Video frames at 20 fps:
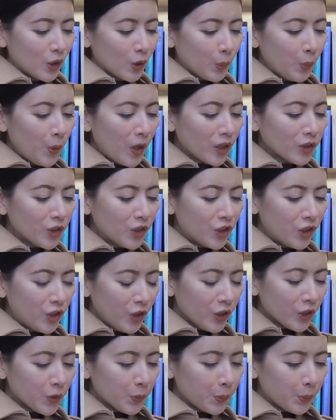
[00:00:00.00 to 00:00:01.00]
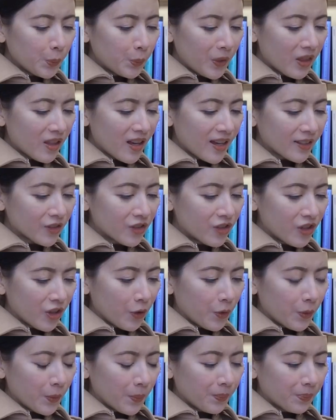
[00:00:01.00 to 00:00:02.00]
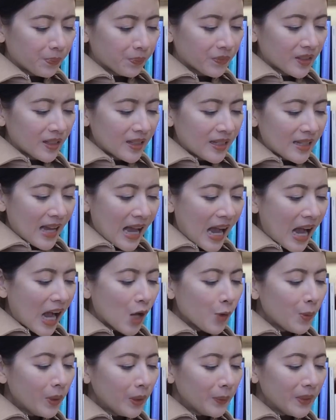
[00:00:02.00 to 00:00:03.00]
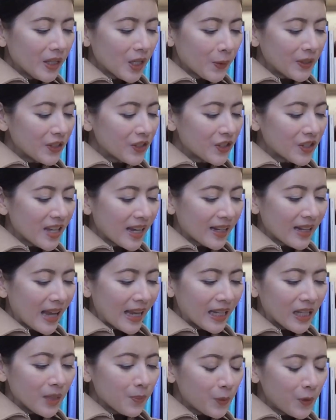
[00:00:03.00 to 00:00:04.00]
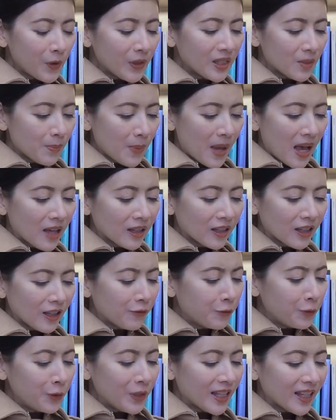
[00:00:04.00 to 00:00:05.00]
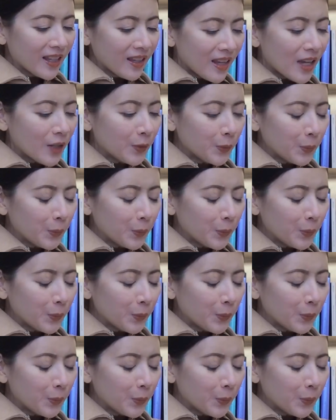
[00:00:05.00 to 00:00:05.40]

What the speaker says: What good will that do? How are we going to get any points back if we can't